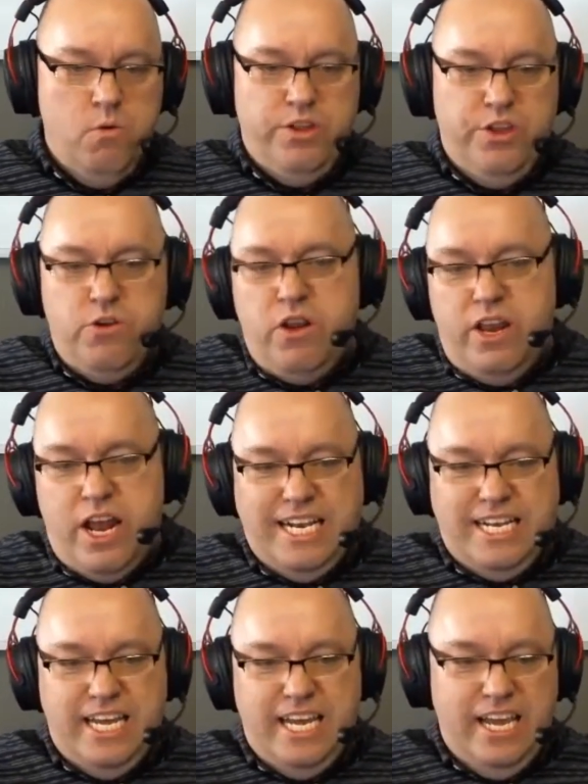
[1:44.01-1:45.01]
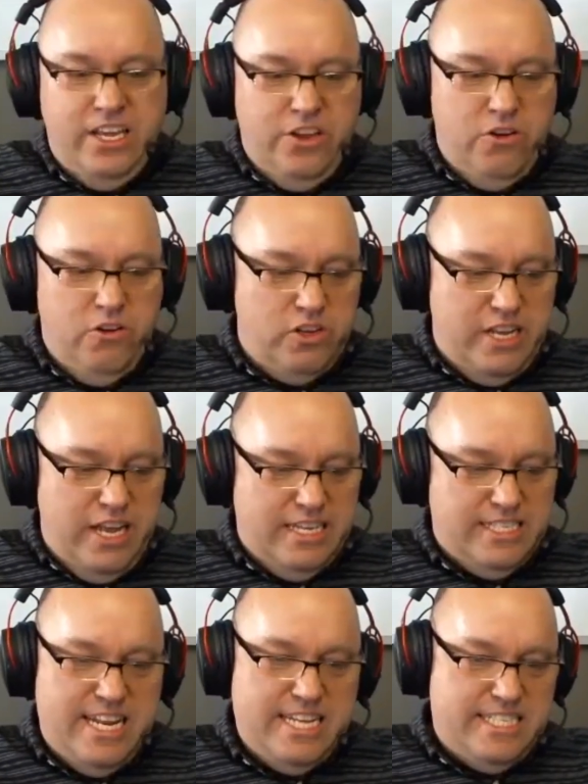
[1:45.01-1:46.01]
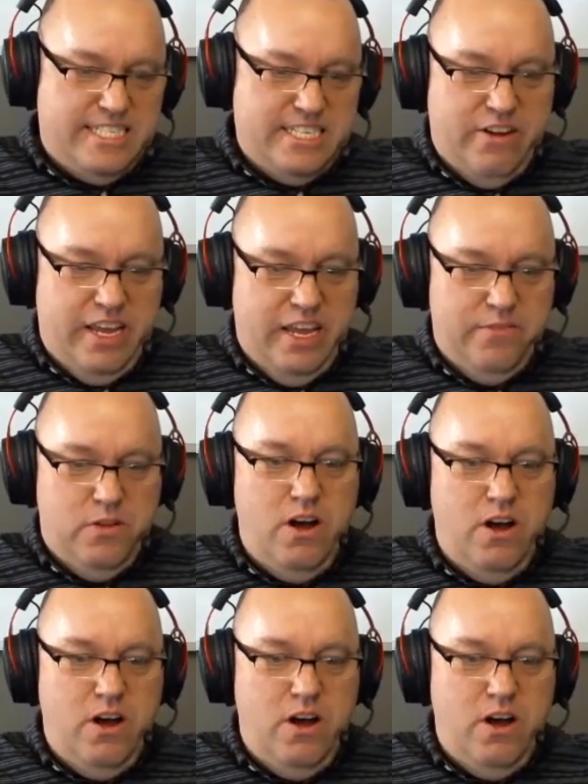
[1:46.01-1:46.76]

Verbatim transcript: When you're in I T, you're looked at as a necessary evil.